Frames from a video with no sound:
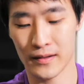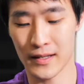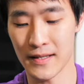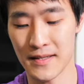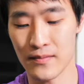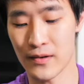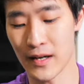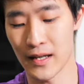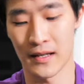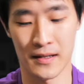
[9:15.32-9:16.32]
easy
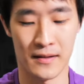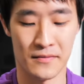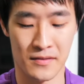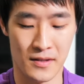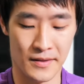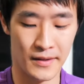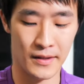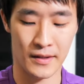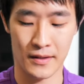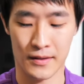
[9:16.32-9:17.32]
break-in,
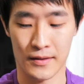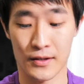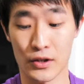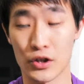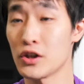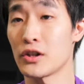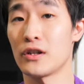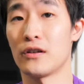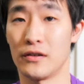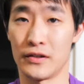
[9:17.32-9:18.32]

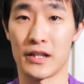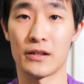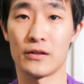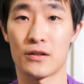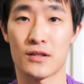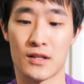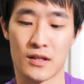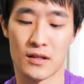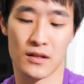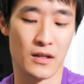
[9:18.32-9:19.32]
good on heel
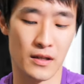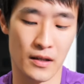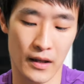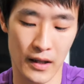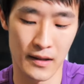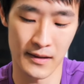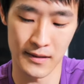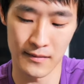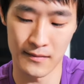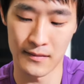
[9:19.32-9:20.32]
hooks,
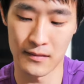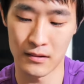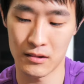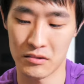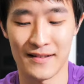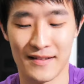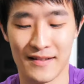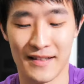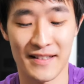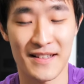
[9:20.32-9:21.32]
and
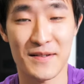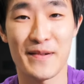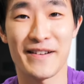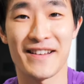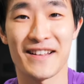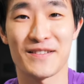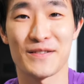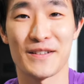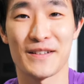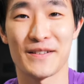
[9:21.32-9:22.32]
I think that's about it
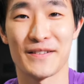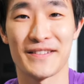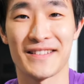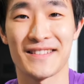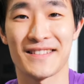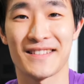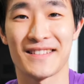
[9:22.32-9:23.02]
actually on these.